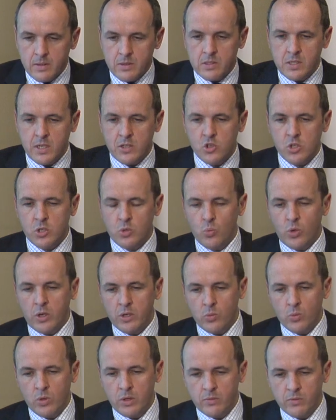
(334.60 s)
Section
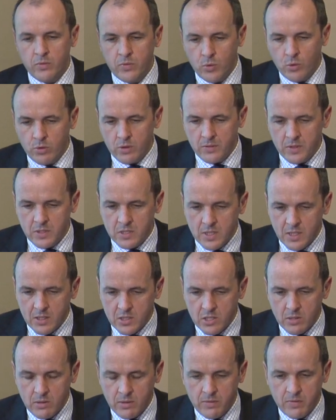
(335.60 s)
114 of the
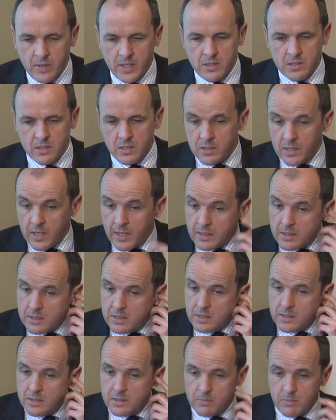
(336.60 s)
Sexual Offences
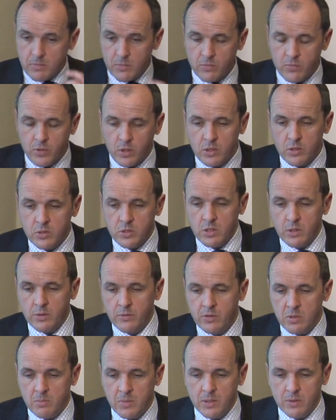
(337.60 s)
Act, it follows
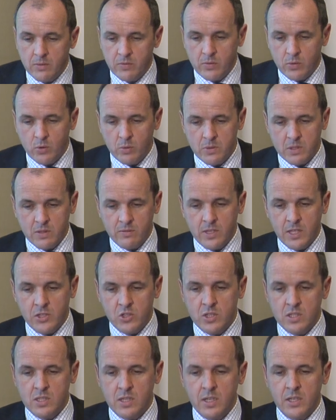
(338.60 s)
on from other forms of
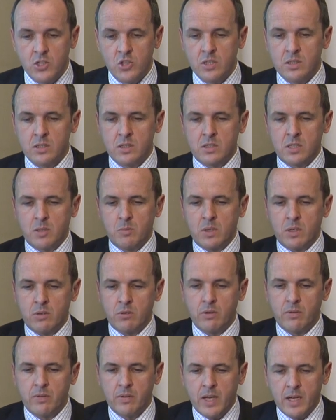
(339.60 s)
legislation to
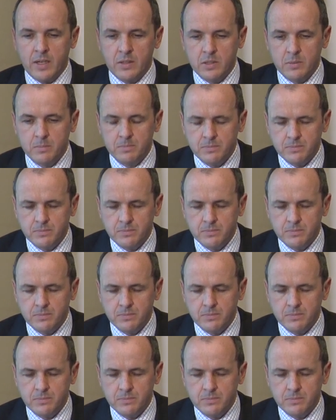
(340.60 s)
similar effect.